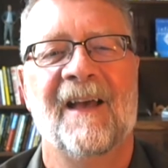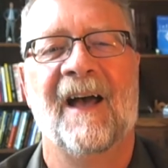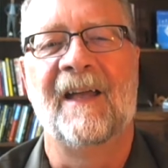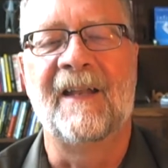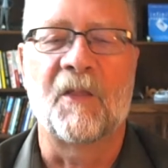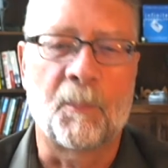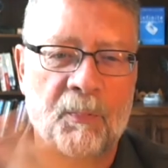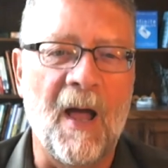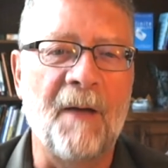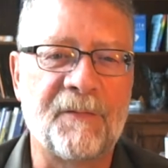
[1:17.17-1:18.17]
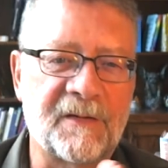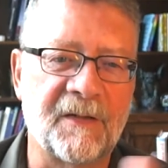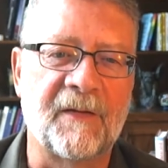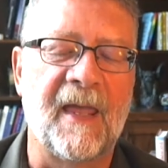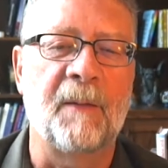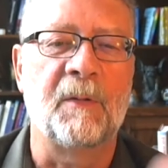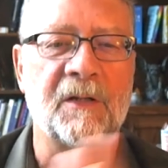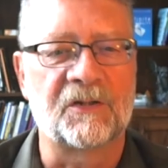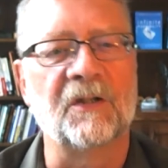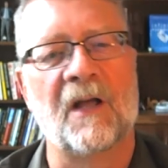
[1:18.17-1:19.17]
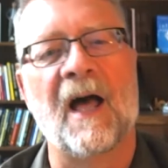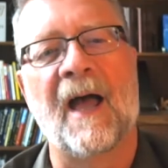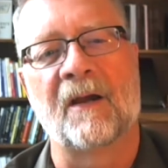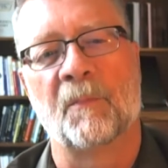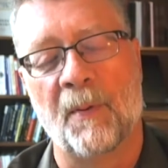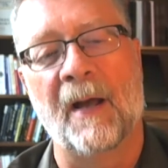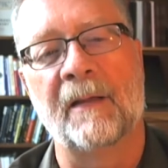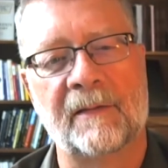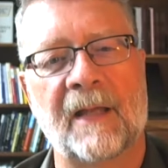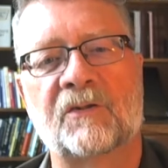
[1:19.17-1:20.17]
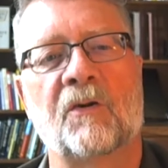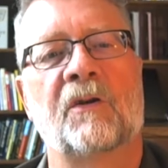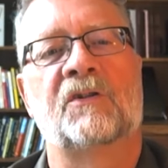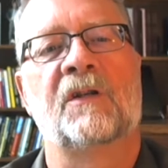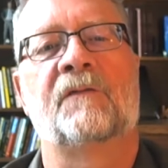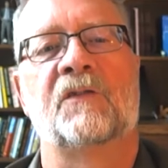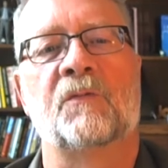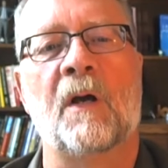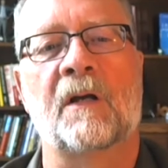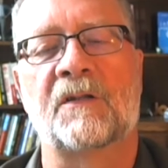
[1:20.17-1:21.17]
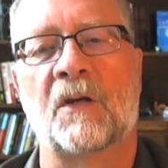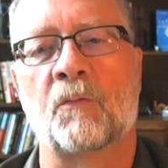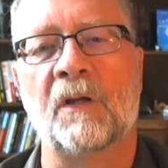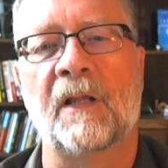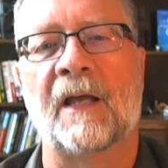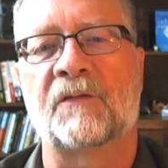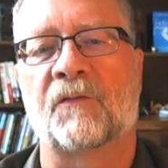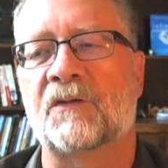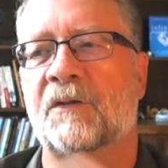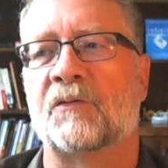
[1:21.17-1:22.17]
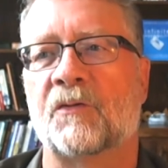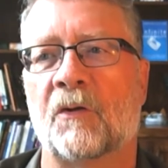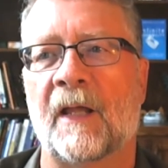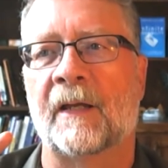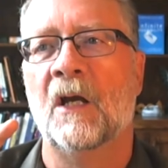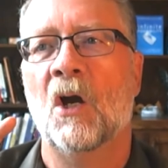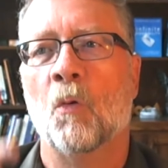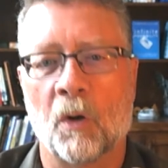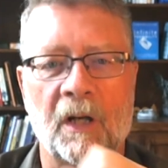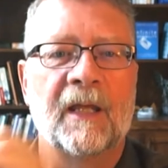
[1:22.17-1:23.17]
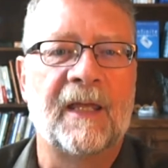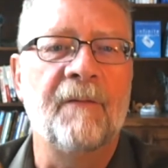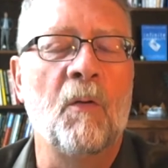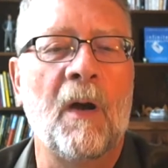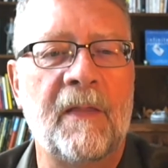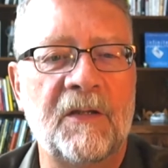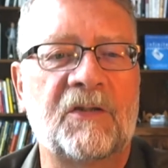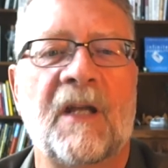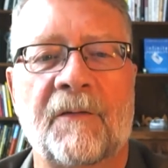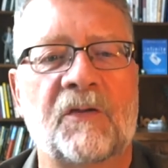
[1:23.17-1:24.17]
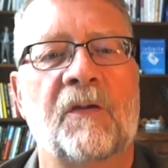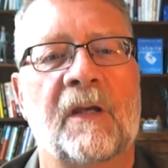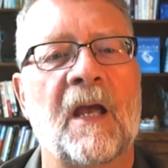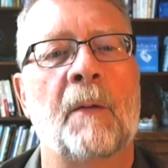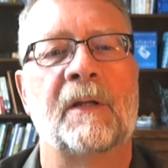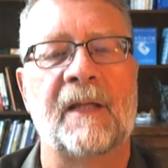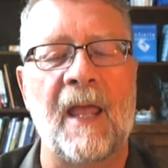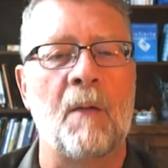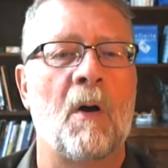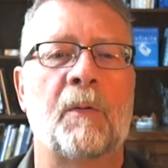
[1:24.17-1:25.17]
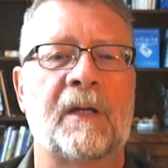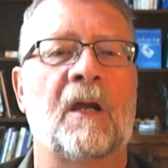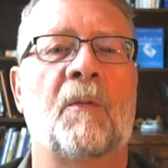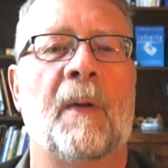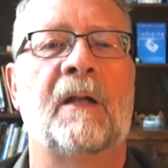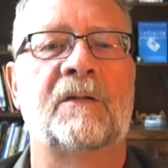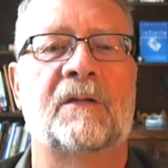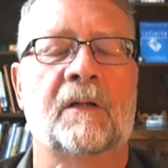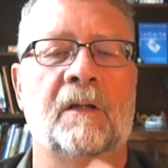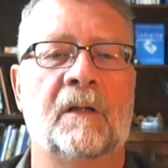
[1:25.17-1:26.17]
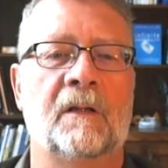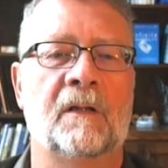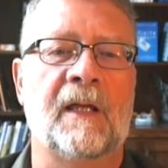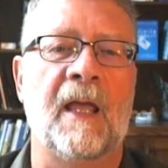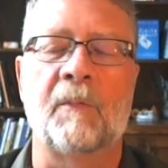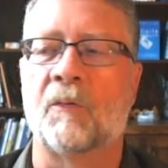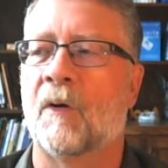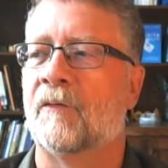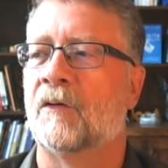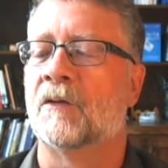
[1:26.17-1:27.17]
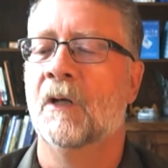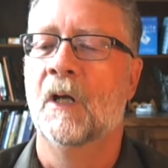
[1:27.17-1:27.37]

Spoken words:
Now the profits of gaming is still higher, but that's going to shift as well, because they realized first it was sort of like, we're going to give away this stuff so they come and game. All we care about is the gambling revenues.